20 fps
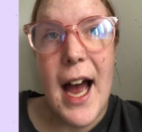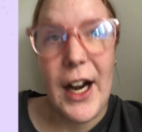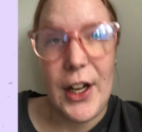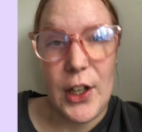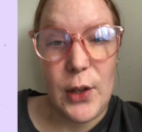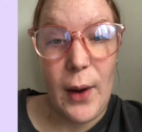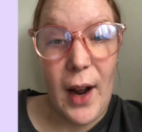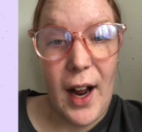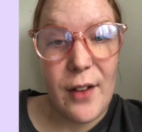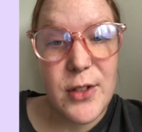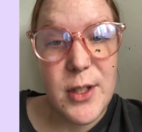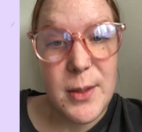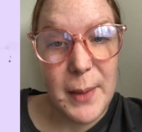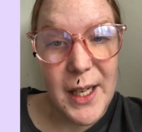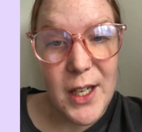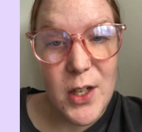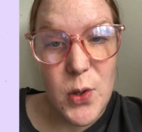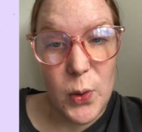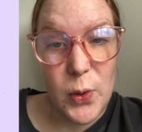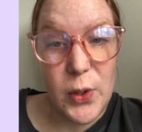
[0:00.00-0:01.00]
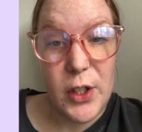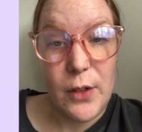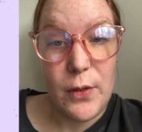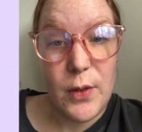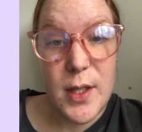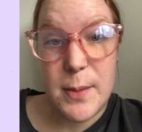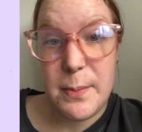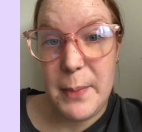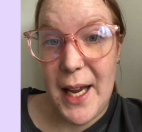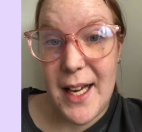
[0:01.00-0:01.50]
and you have to make sure that you
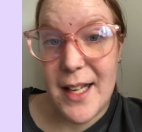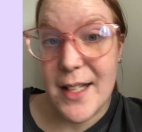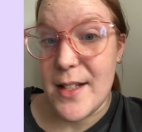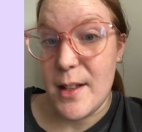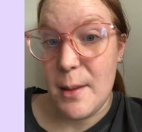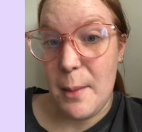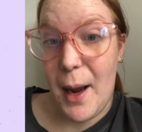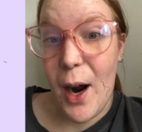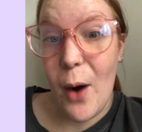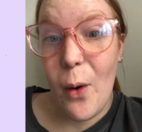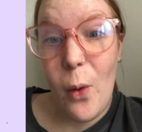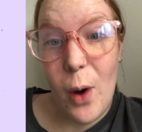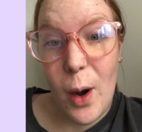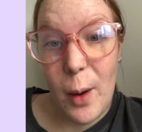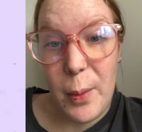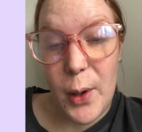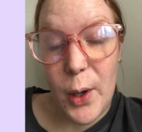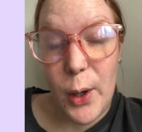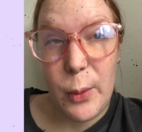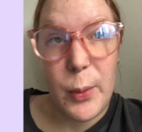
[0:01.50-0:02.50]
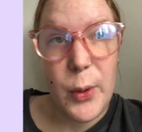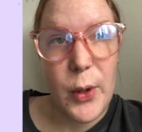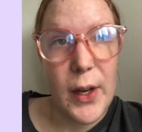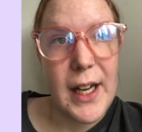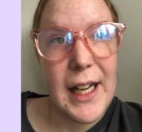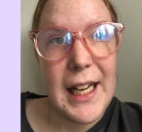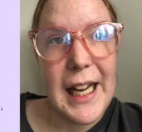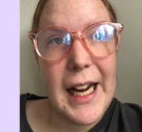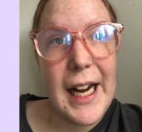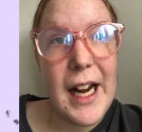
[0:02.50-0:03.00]
space them out
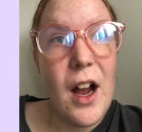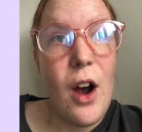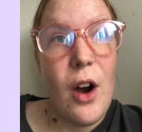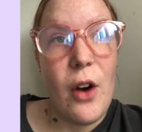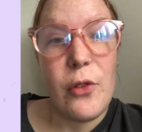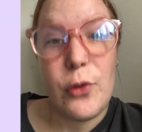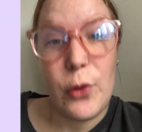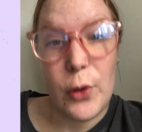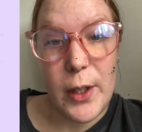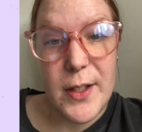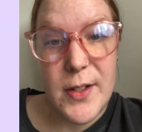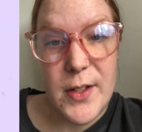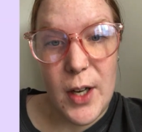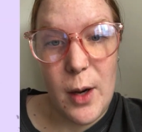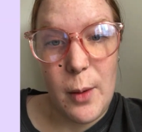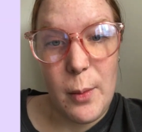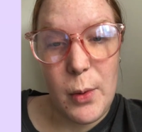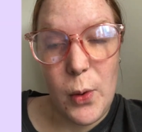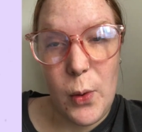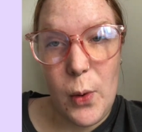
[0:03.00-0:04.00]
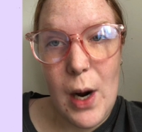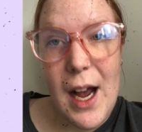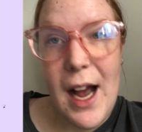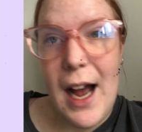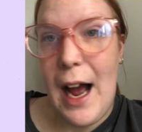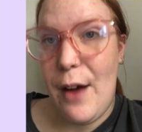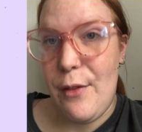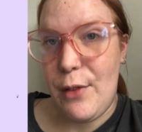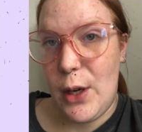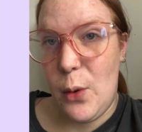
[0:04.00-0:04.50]
appropriately. For example,
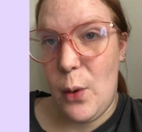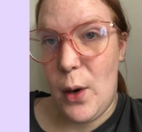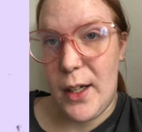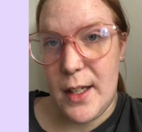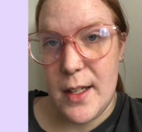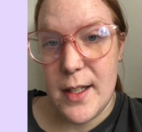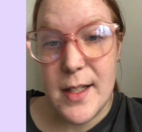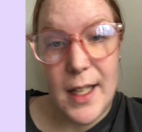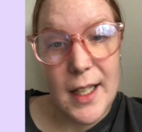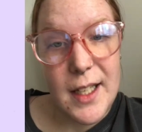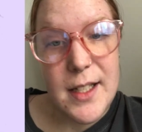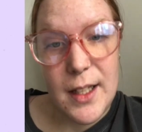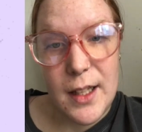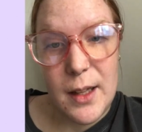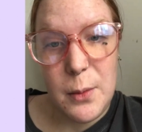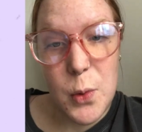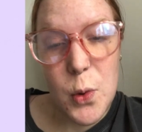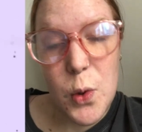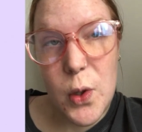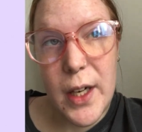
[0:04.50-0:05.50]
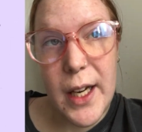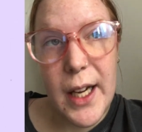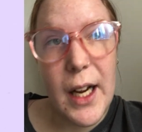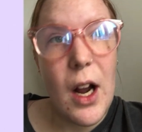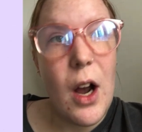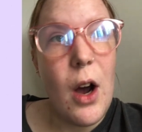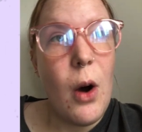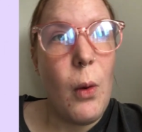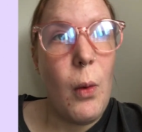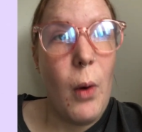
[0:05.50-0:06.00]
having one at 6 in the morning,
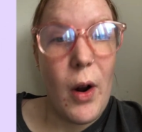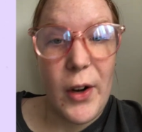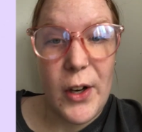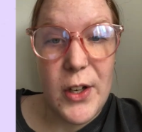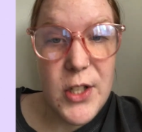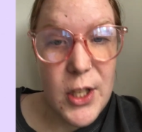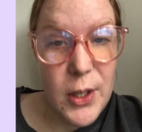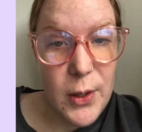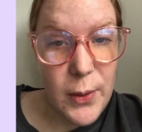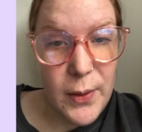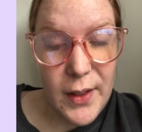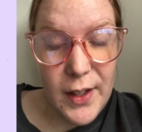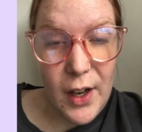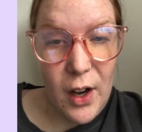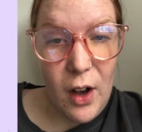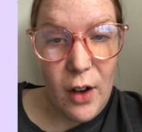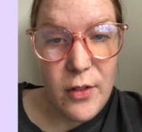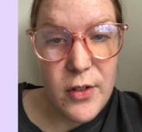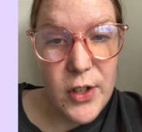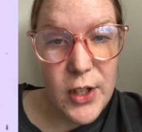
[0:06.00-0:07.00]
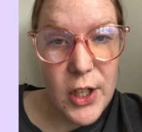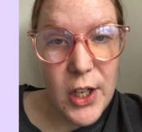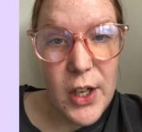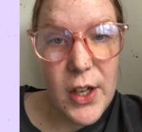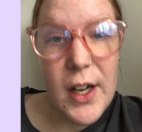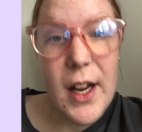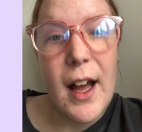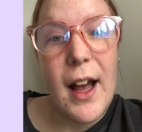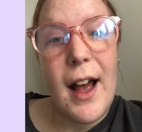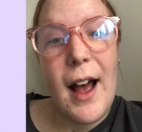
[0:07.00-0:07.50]
one at 2 in the
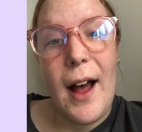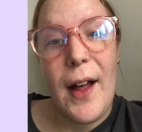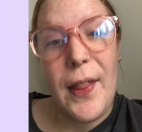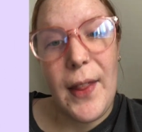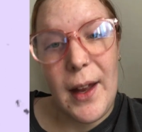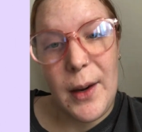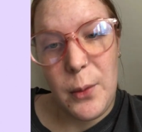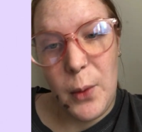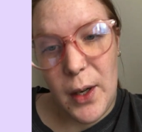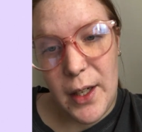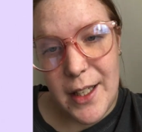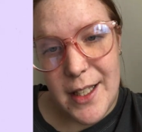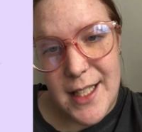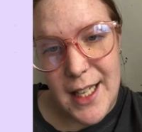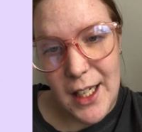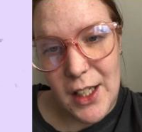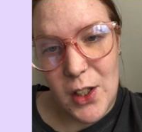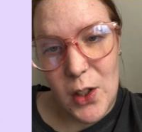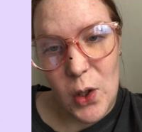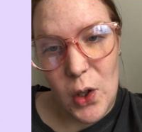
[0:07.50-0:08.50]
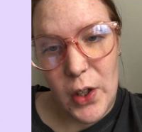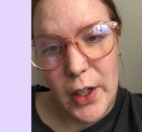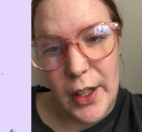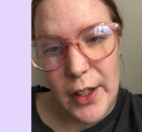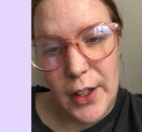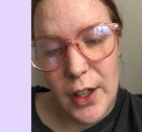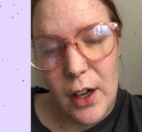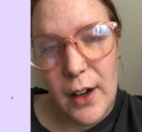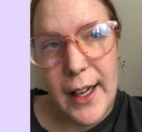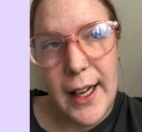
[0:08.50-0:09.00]
afternoon, and then one at 10 o'clock at
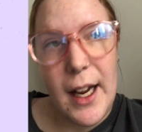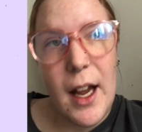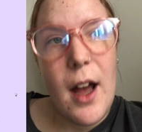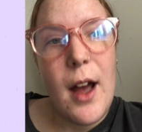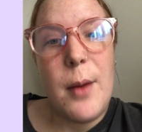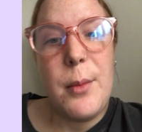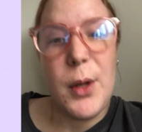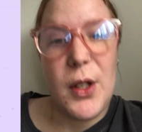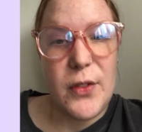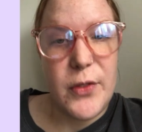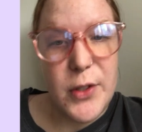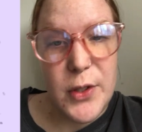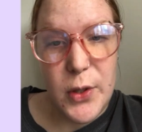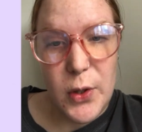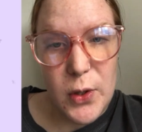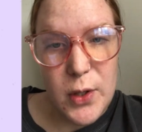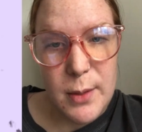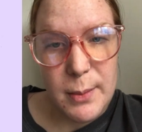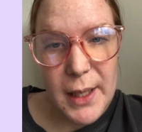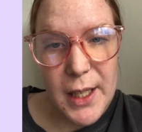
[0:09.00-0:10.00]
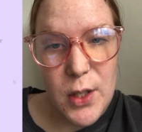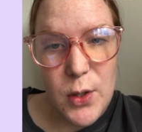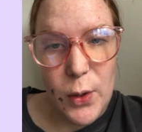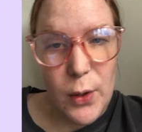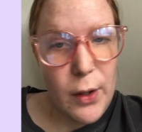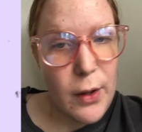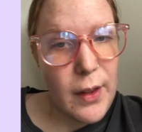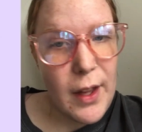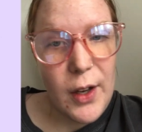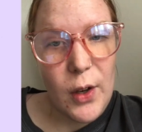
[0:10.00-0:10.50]
night, but you've just got to make sure
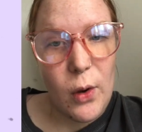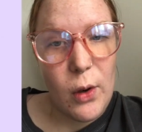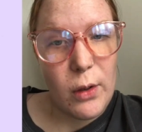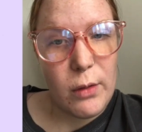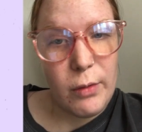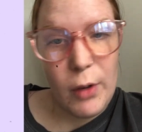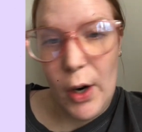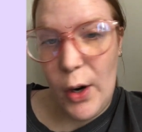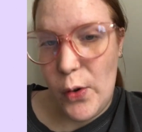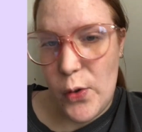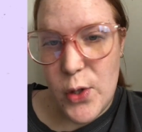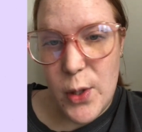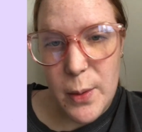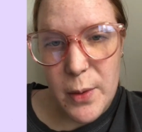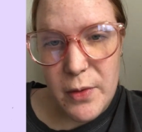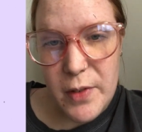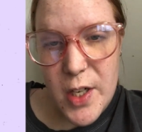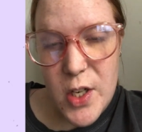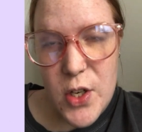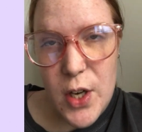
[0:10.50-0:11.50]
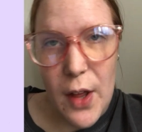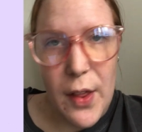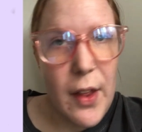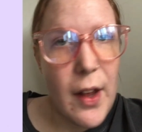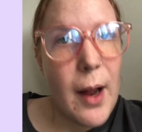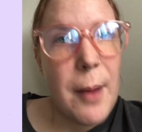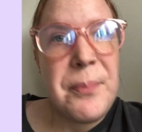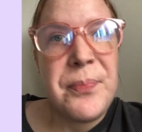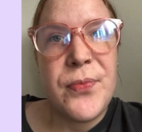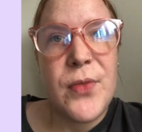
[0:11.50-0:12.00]
that they're not right on top of each
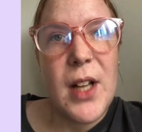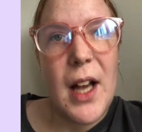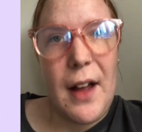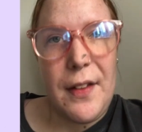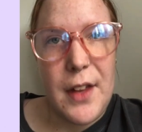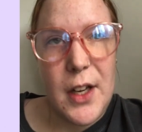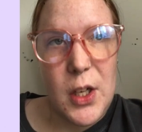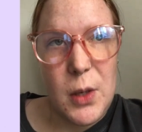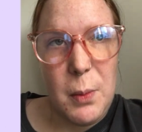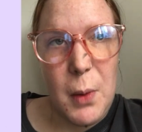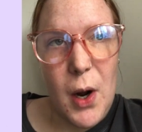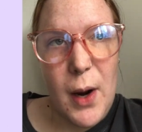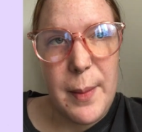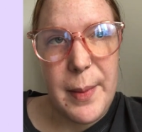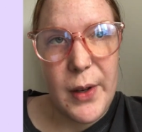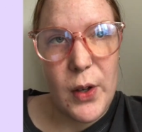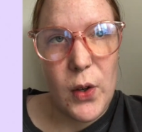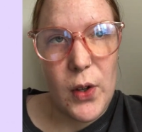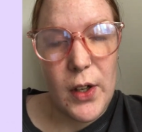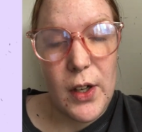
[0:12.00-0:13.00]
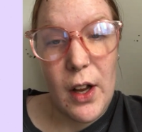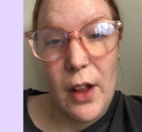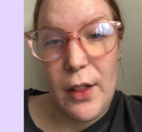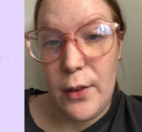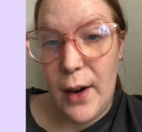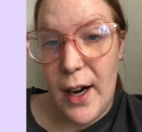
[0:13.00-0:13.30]
other. And then you might be on another